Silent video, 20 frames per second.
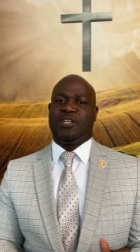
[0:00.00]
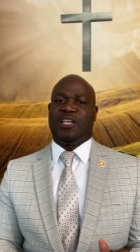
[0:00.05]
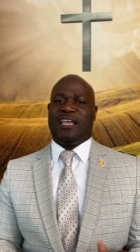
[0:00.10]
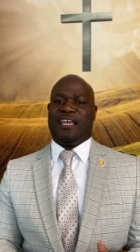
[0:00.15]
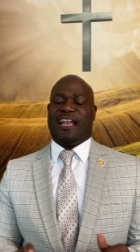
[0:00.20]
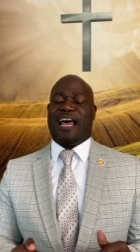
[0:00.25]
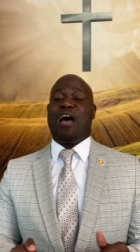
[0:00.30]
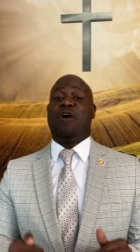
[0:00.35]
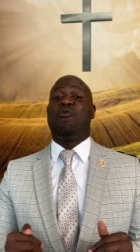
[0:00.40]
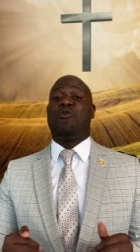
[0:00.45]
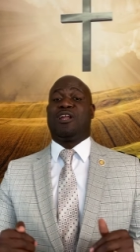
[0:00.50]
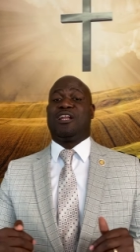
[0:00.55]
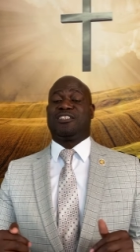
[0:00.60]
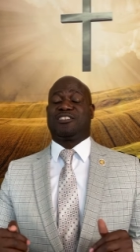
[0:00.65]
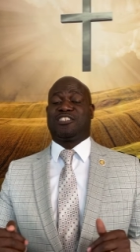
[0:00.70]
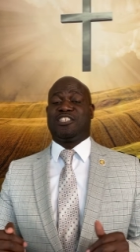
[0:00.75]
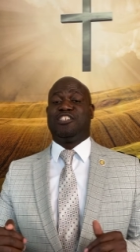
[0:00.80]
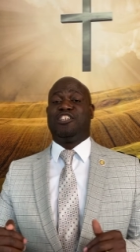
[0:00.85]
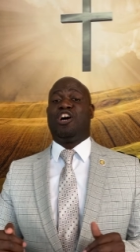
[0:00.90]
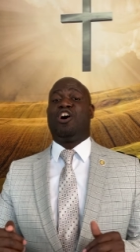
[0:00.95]
And I want
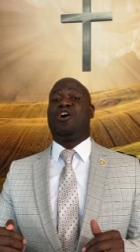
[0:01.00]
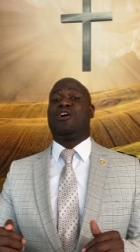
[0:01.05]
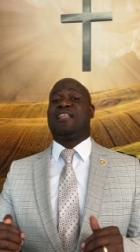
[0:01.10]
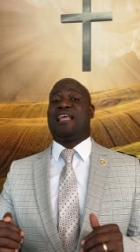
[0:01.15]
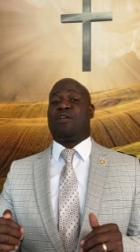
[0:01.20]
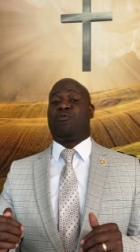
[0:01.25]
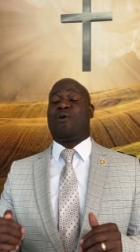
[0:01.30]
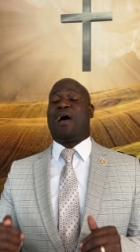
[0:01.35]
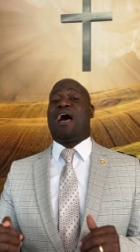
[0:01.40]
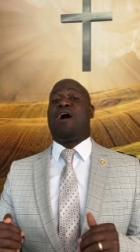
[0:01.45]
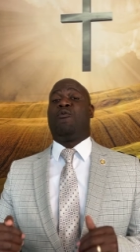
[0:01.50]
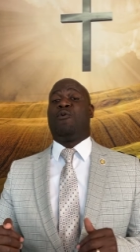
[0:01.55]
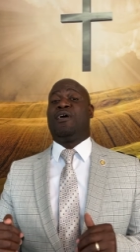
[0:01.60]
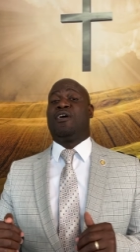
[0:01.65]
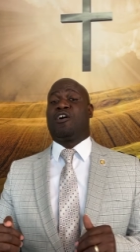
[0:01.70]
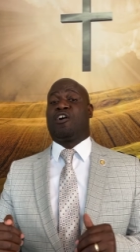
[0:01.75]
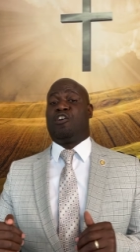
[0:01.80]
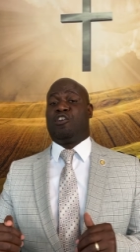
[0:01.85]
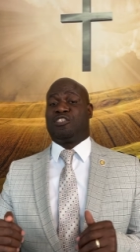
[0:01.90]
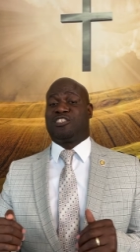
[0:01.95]
us to know that while
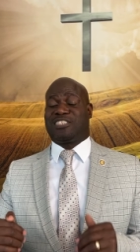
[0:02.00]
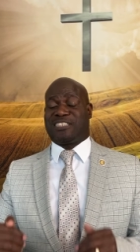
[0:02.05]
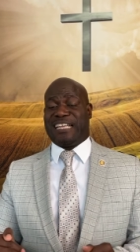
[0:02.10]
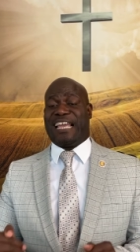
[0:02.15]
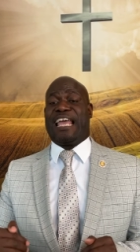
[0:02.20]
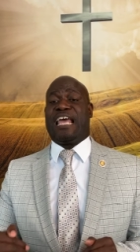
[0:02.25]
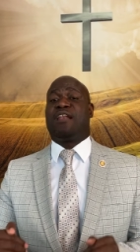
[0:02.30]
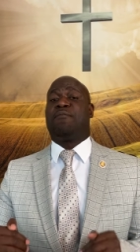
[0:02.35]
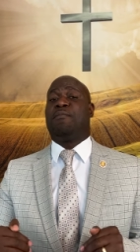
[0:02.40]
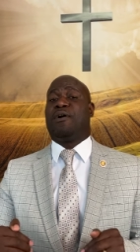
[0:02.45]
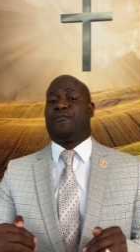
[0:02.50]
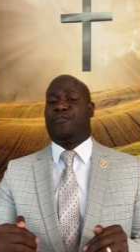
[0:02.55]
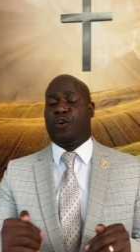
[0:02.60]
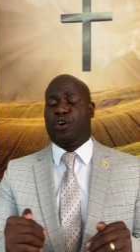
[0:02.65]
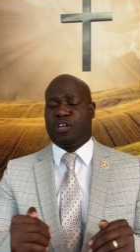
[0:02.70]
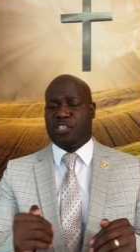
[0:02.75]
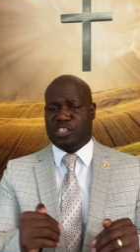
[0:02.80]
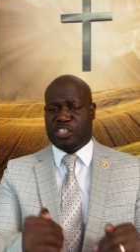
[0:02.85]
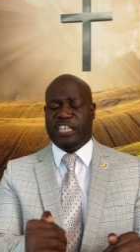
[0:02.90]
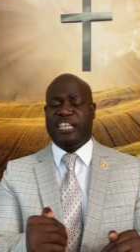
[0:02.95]
we're going to stand
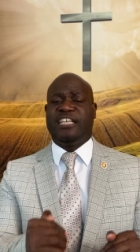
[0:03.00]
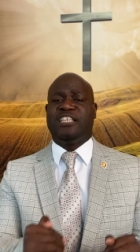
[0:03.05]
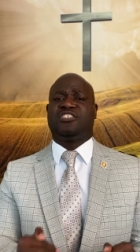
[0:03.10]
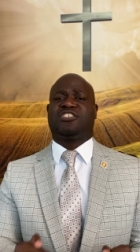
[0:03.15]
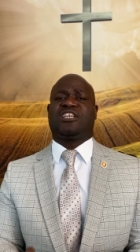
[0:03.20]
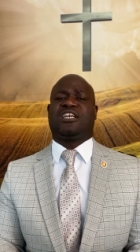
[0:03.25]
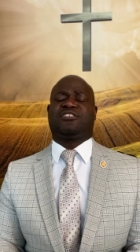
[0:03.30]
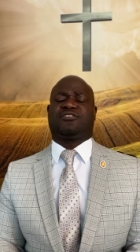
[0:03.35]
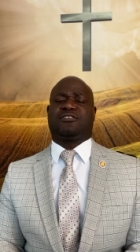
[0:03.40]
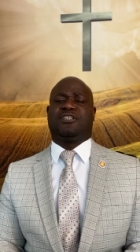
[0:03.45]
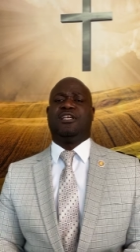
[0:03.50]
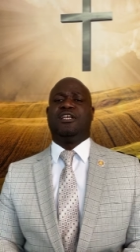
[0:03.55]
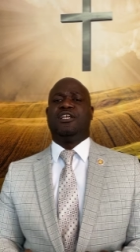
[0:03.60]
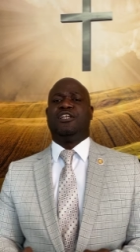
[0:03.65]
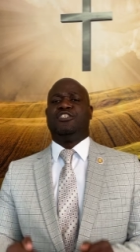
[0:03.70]
before Jesus,